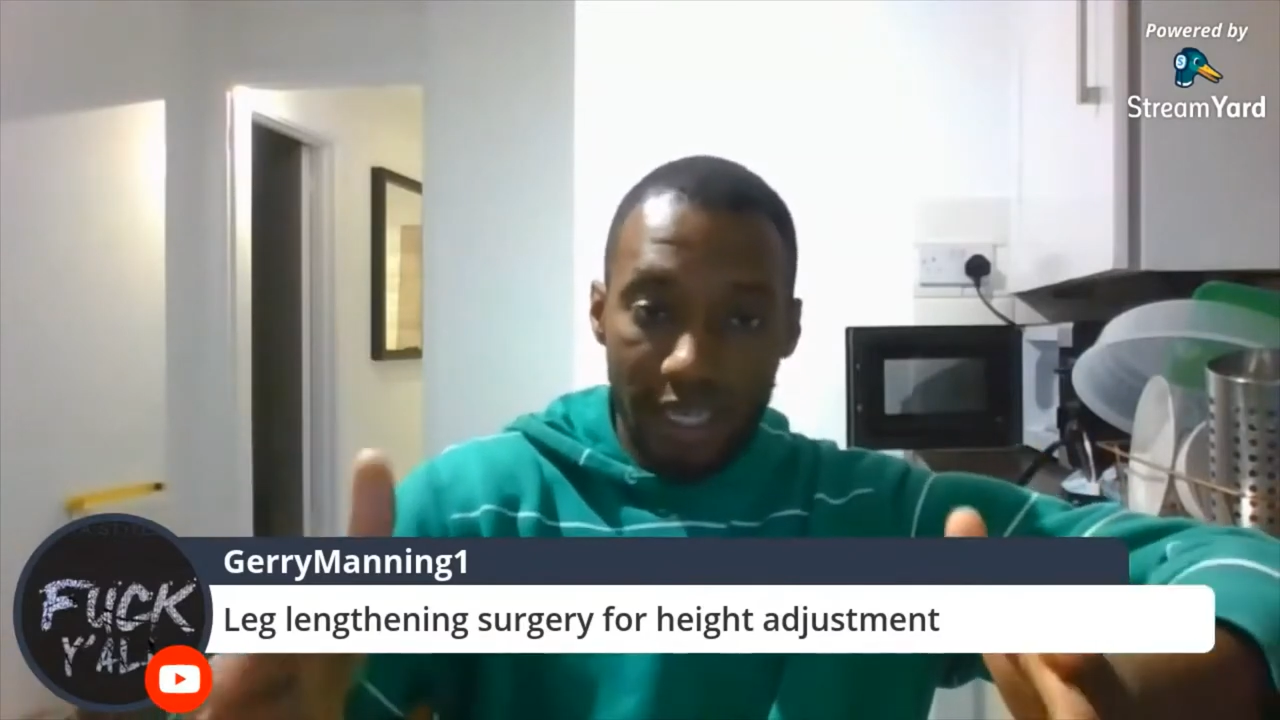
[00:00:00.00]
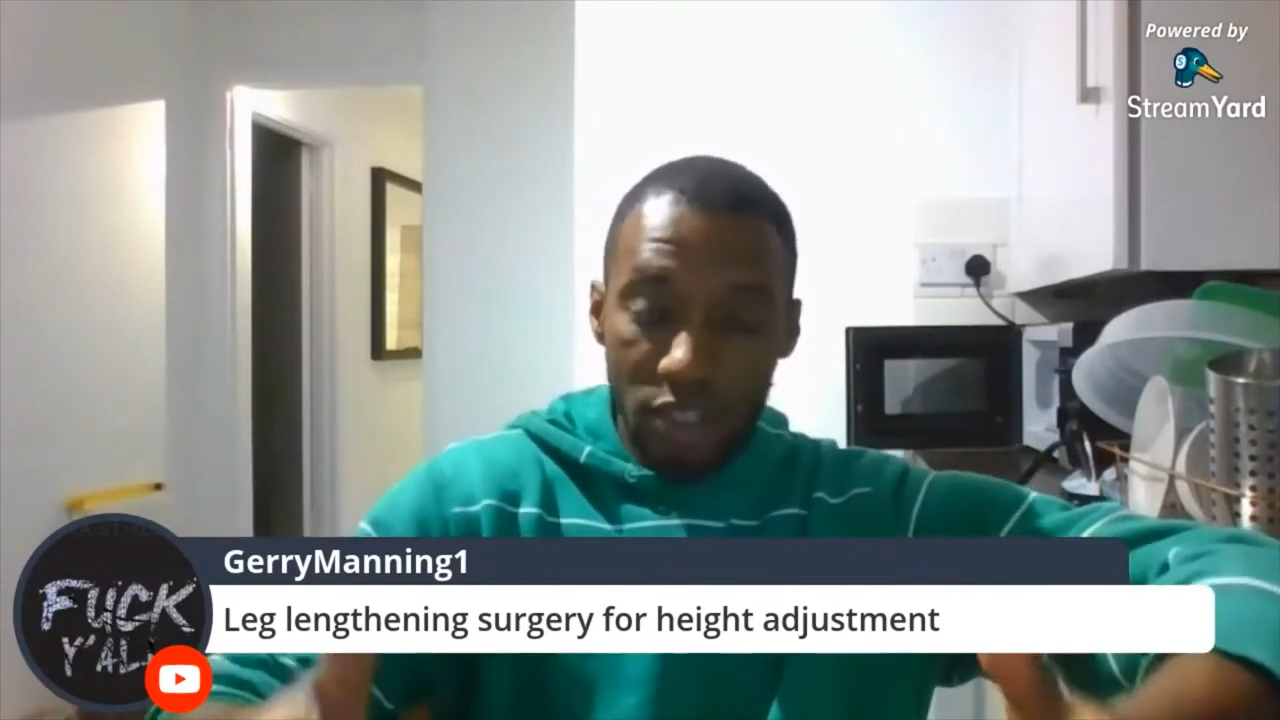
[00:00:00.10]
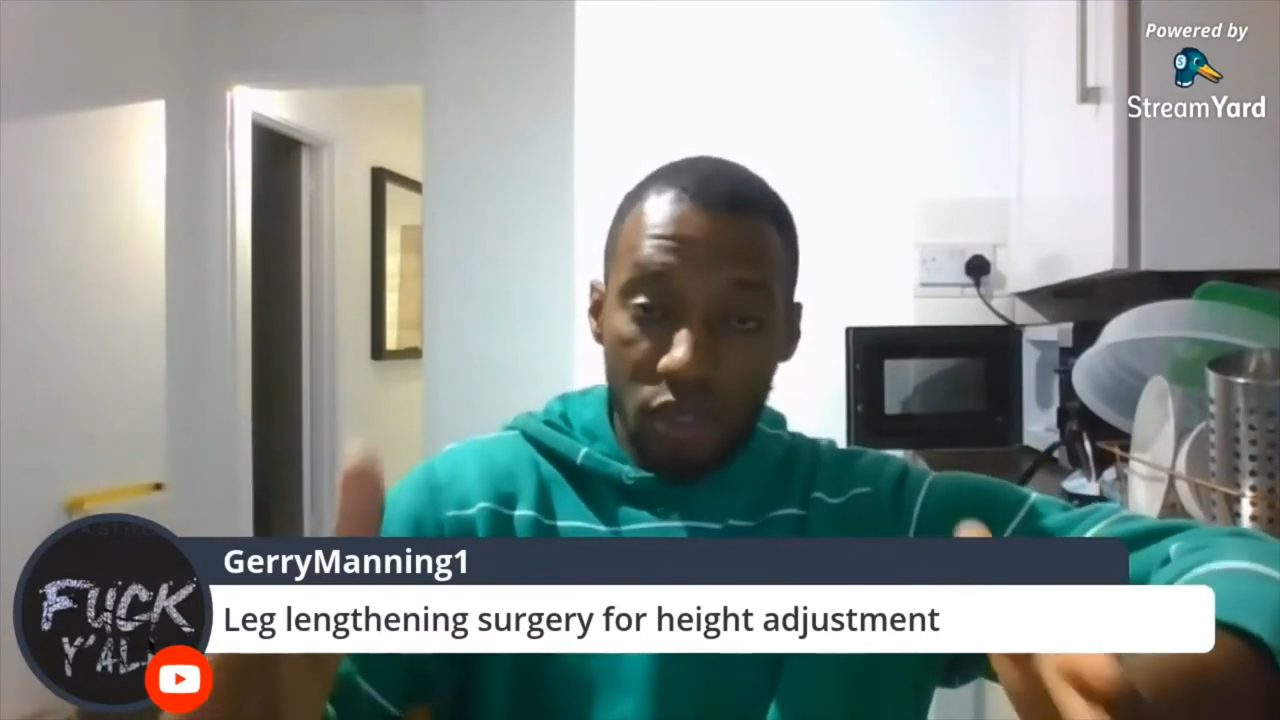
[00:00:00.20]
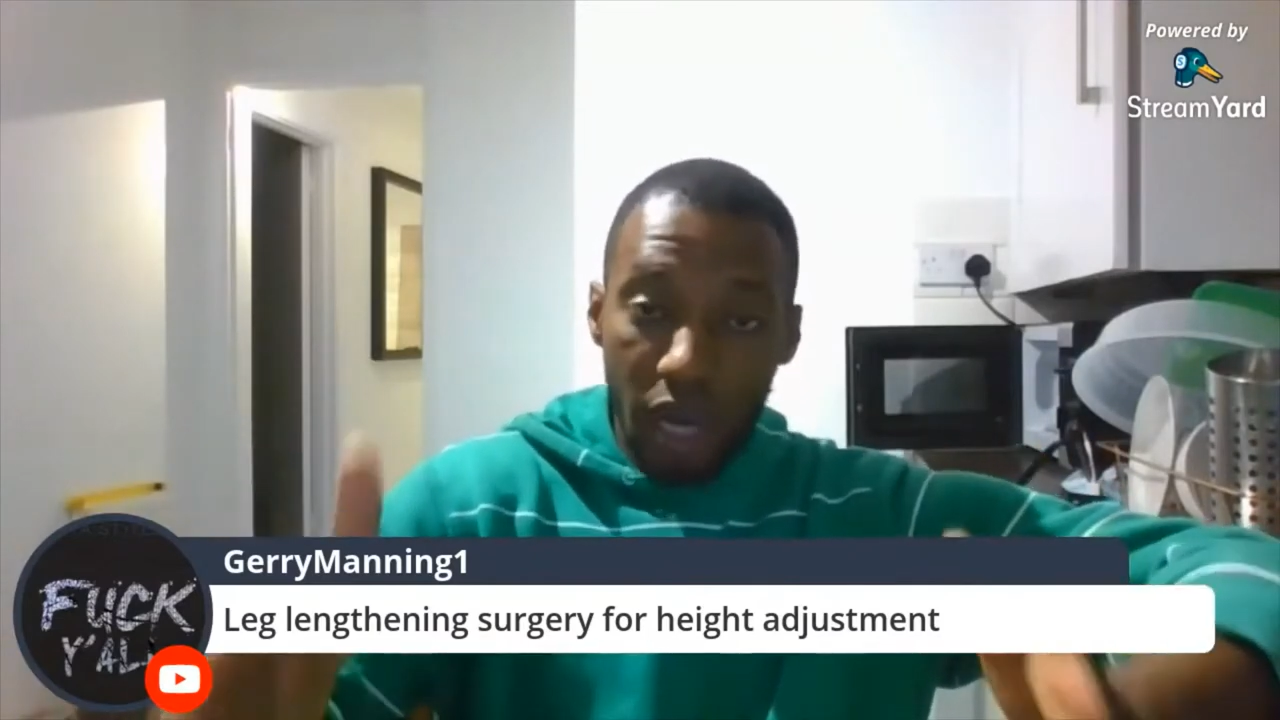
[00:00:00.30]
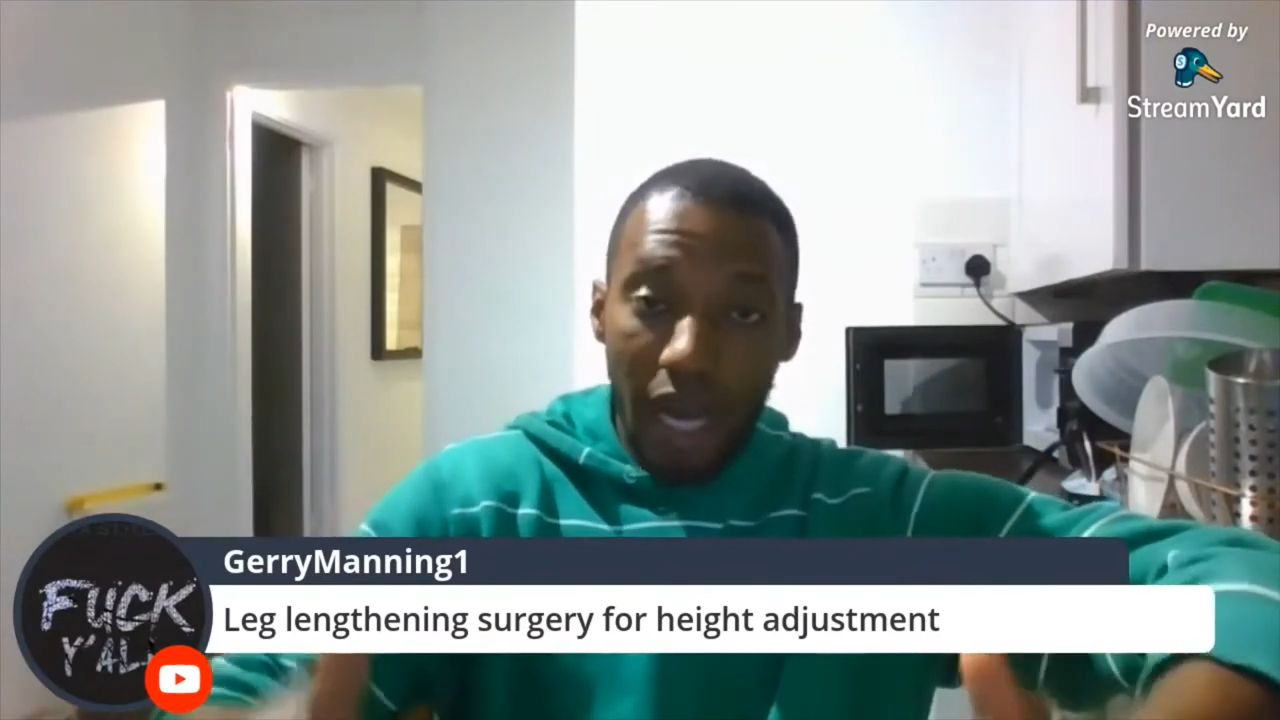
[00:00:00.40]

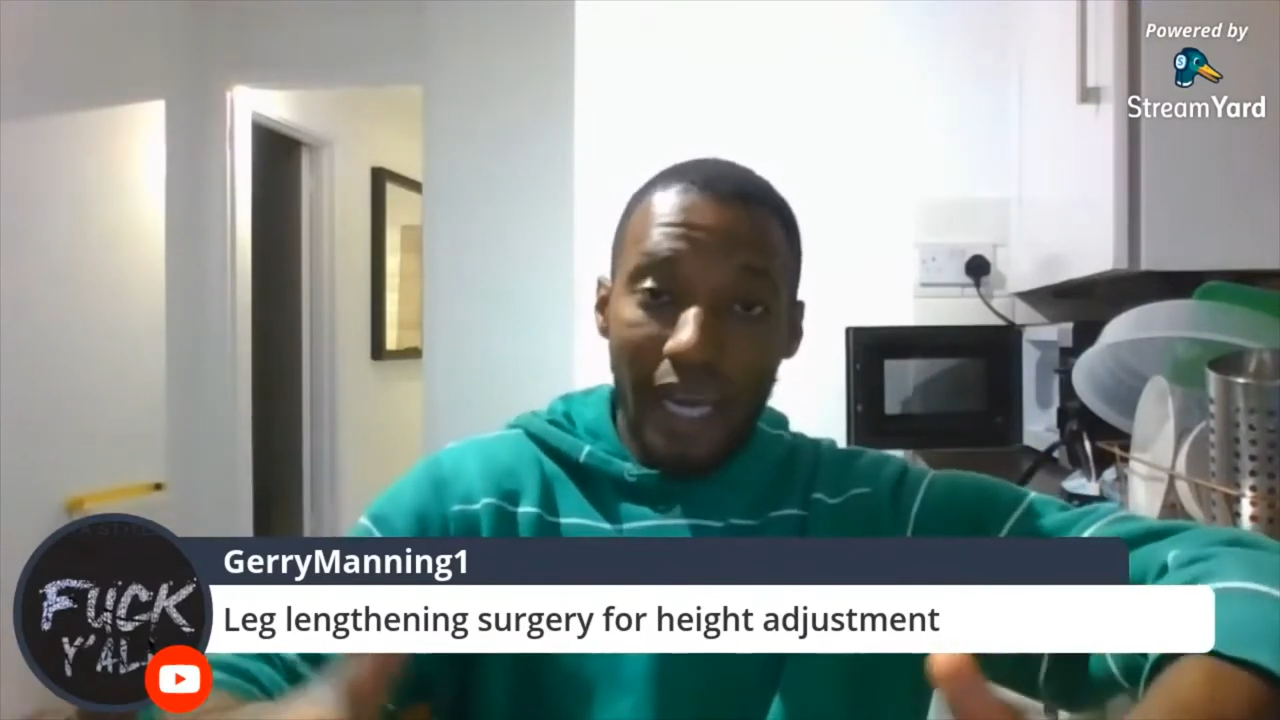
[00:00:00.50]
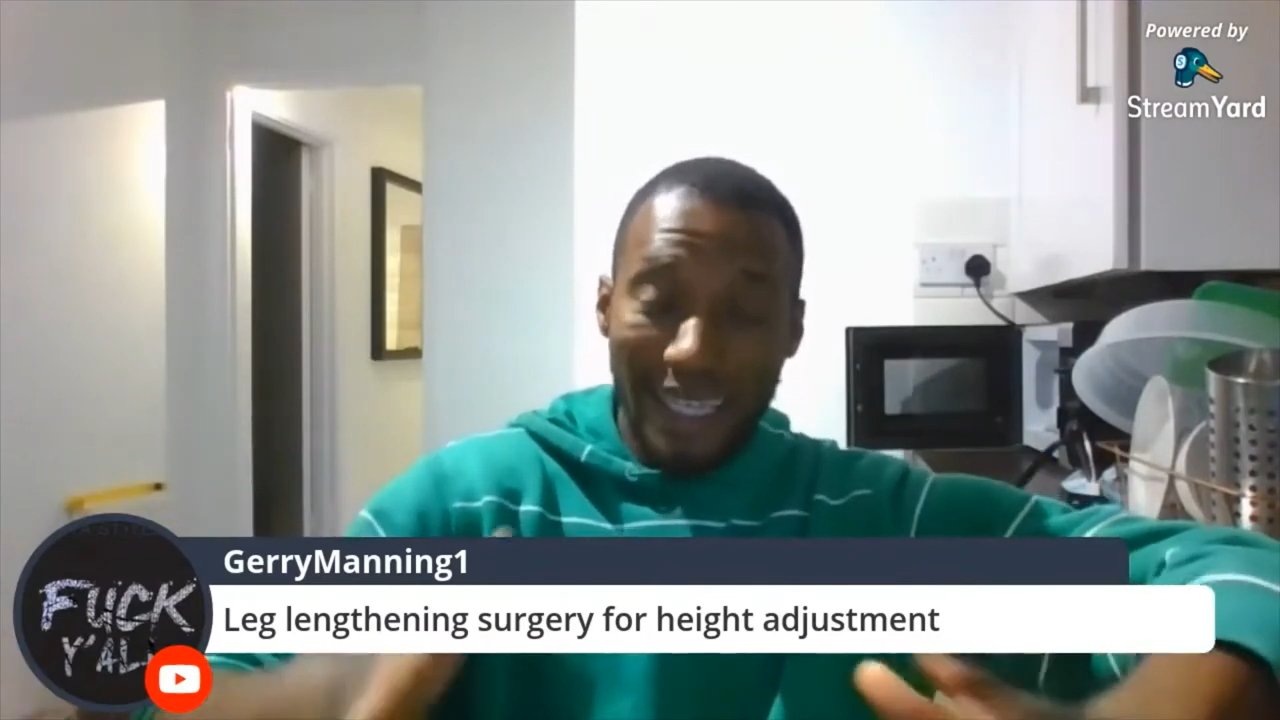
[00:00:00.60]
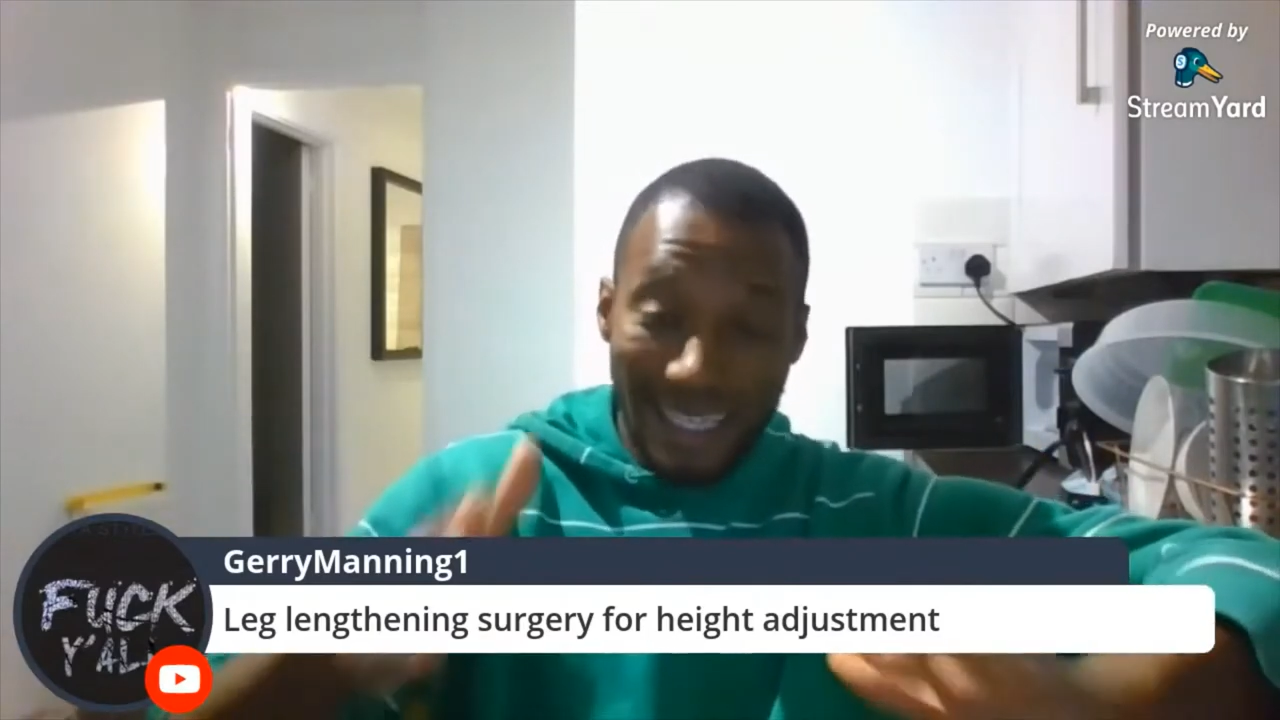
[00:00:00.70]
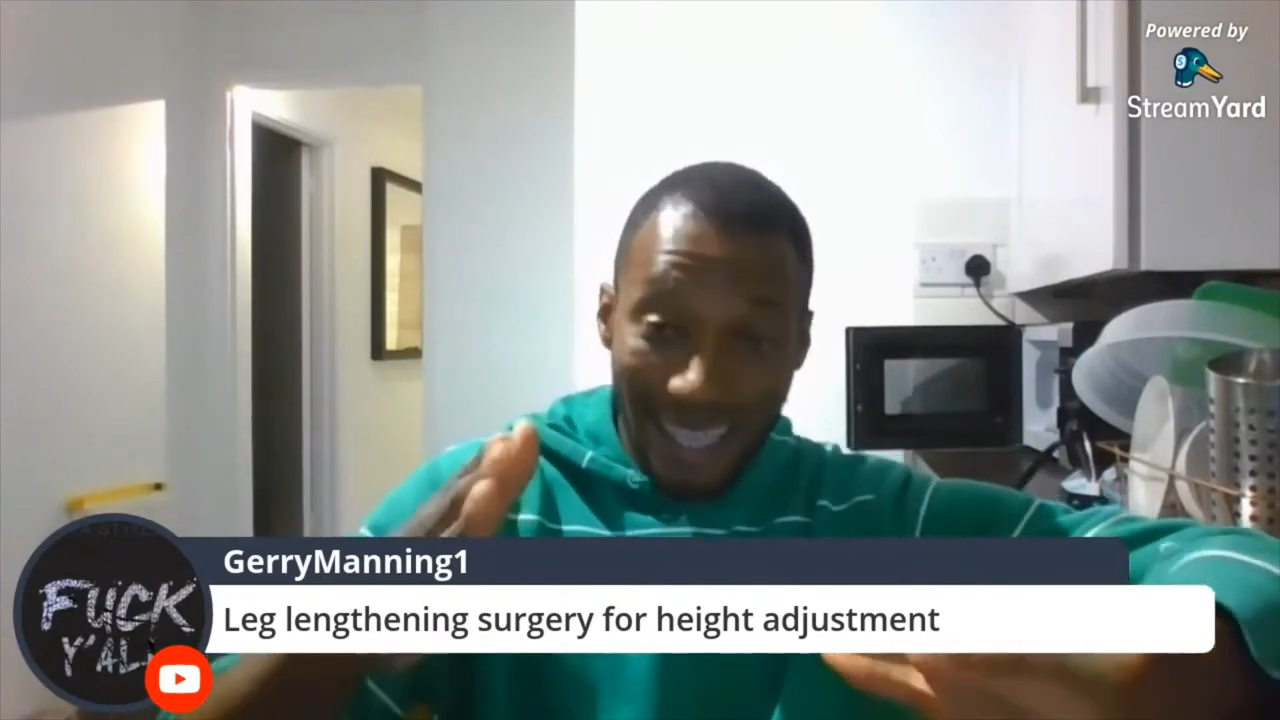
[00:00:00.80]
unless your height